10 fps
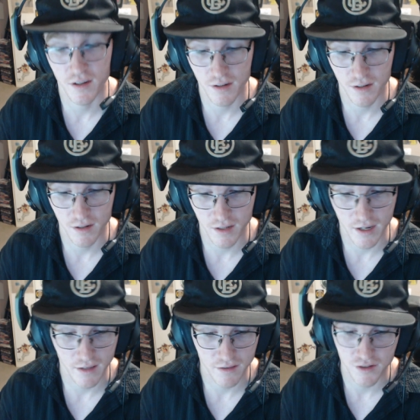and uh,
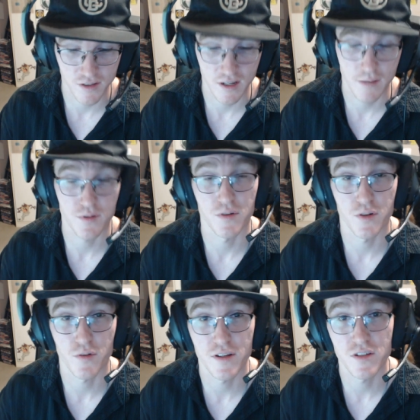yeah, this is absolutely
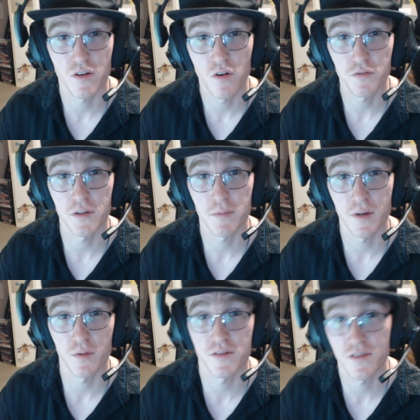crazy. Hopefully
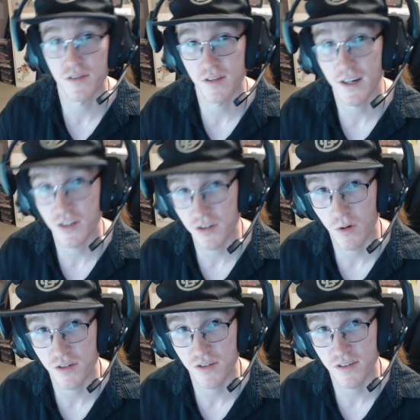Penguins actually
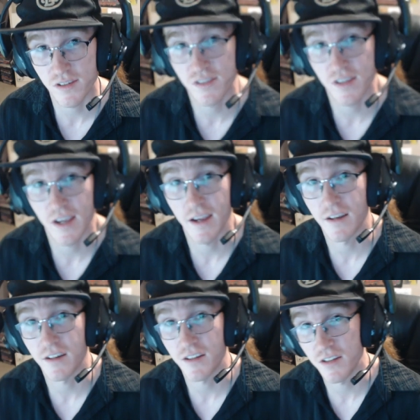watches this,
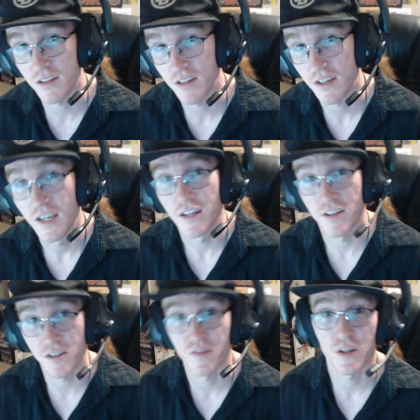and he
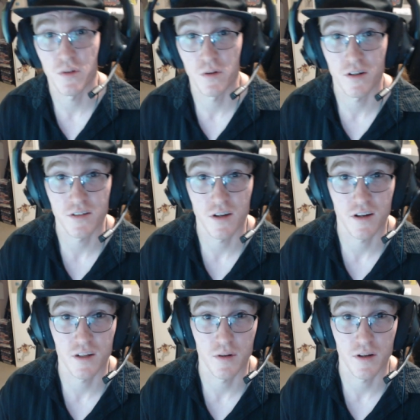does a video on it
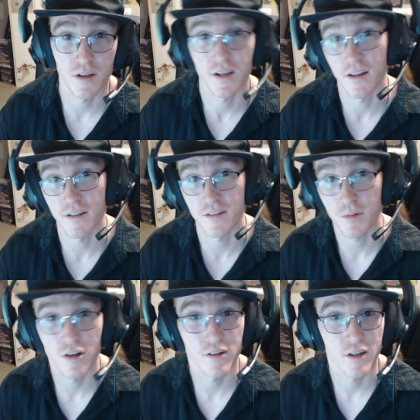talking about it, and ends up
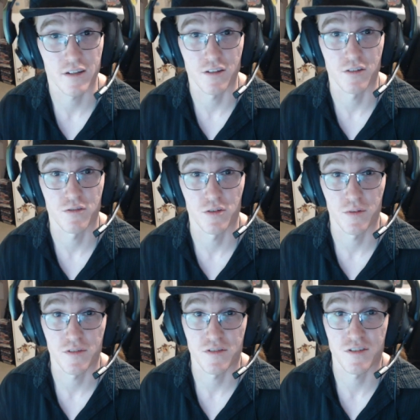contacting YouTube
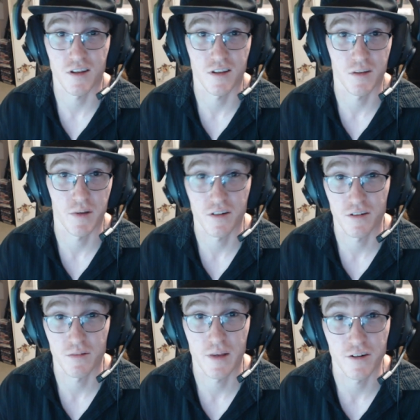because he's got like
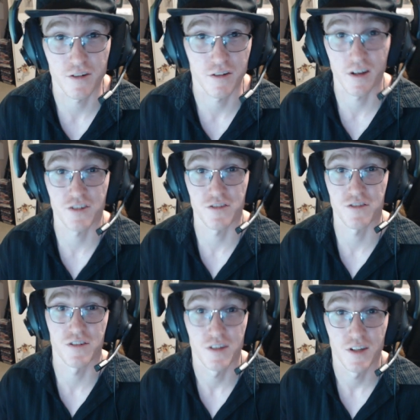bigger, better
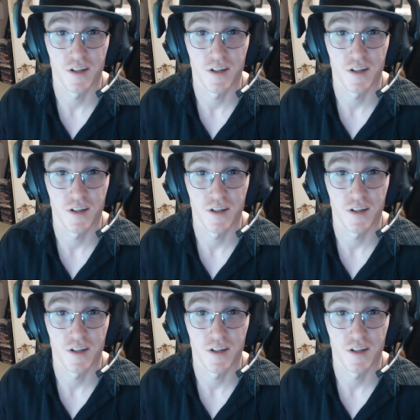connections.